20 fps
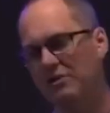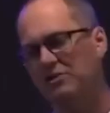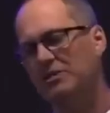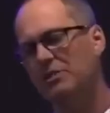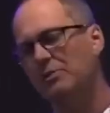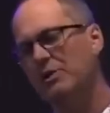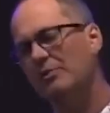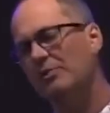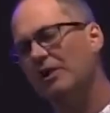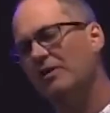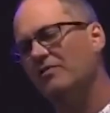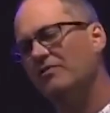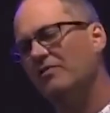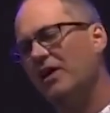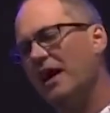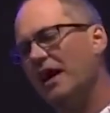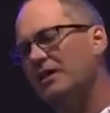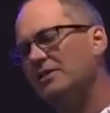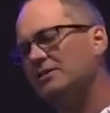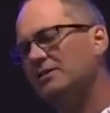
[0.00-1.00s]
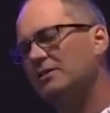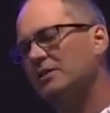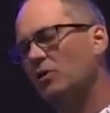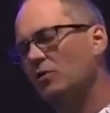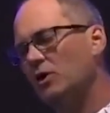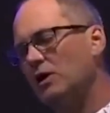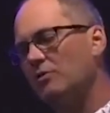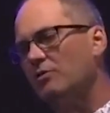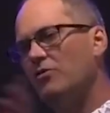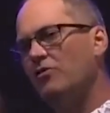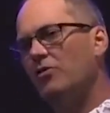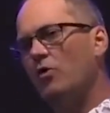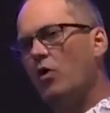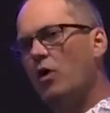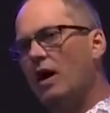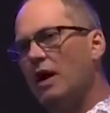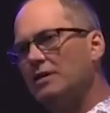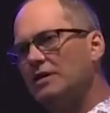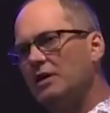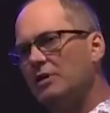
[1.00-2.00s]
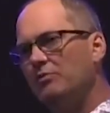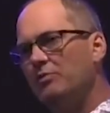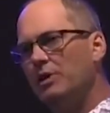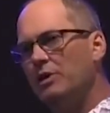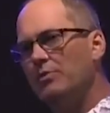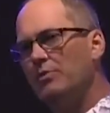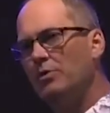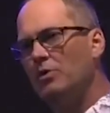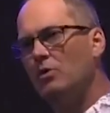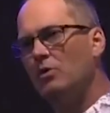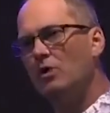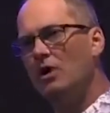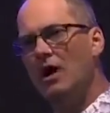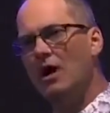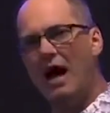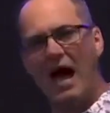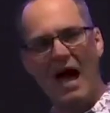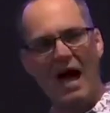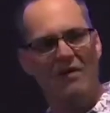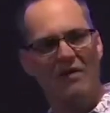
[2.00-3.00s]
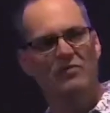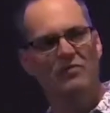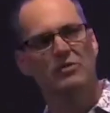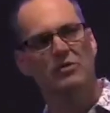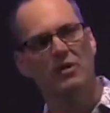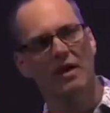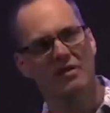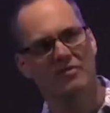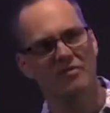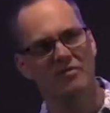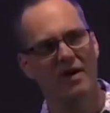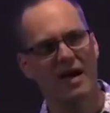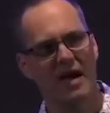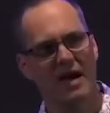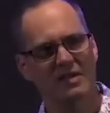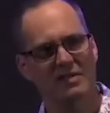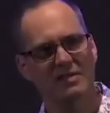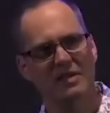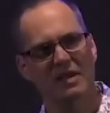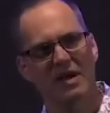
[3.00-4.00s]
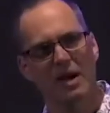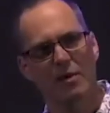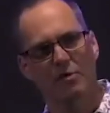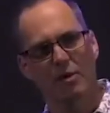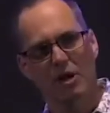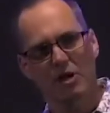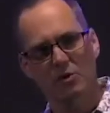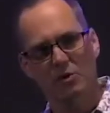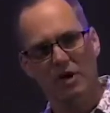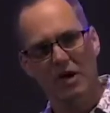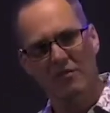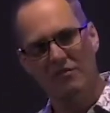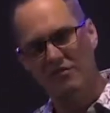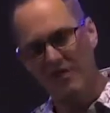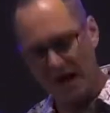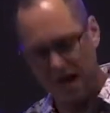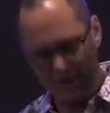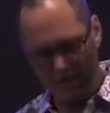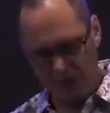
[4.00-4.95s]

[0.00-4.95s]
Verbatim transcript: tell people I fast the week before. I tell people after I fast, because when I fast,